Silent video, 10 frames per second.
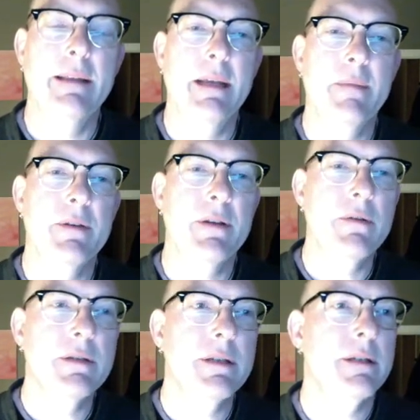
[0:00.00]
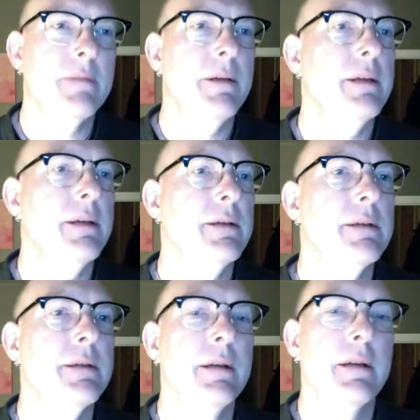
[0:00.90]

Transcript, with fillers: the hypnosis piece